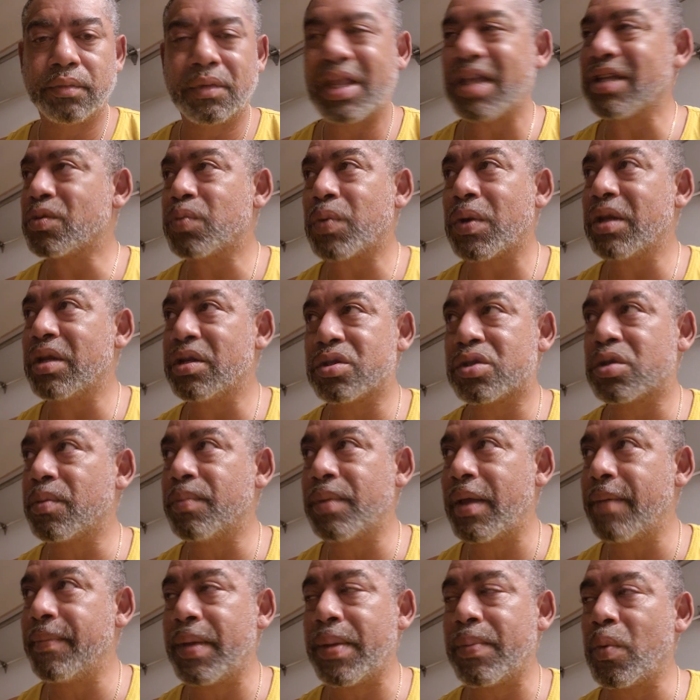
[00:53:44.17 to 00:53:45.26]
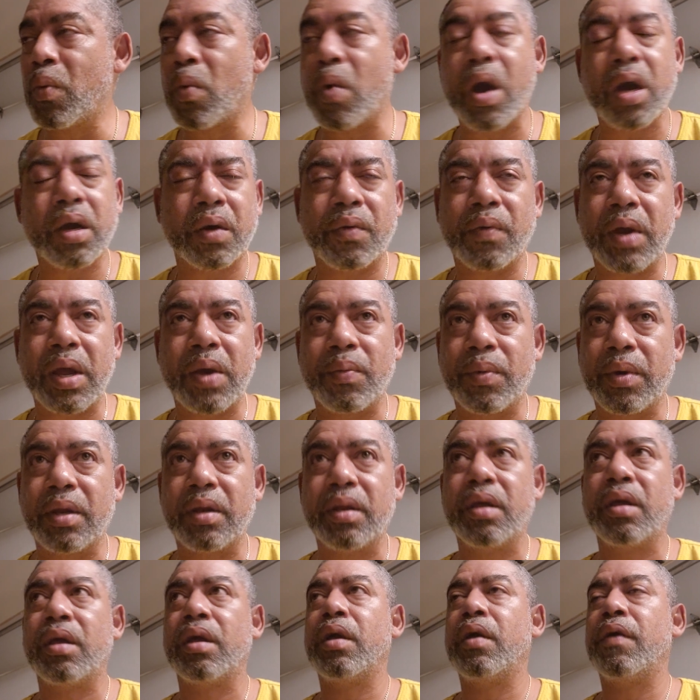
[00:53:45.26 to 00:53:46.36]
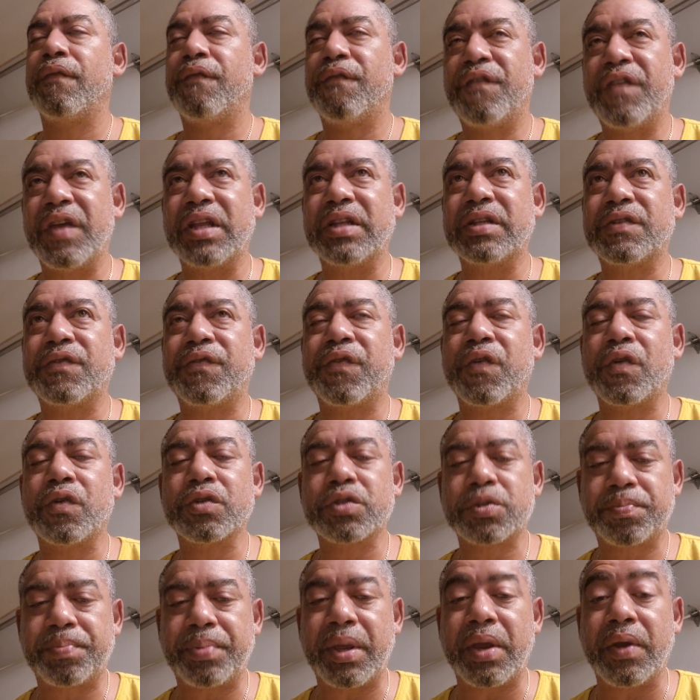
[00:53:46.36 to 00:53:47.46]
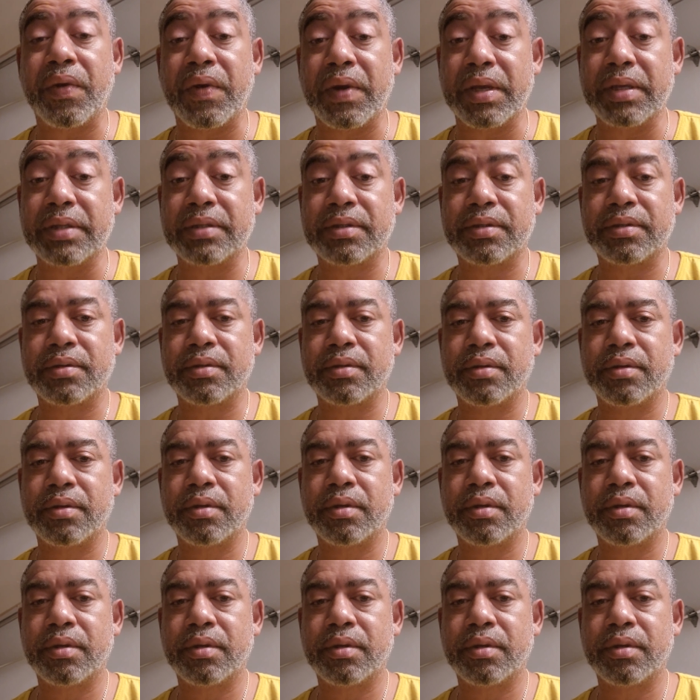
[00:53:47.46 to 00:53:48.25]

That's why there's so many people walking around with vengeful spirits.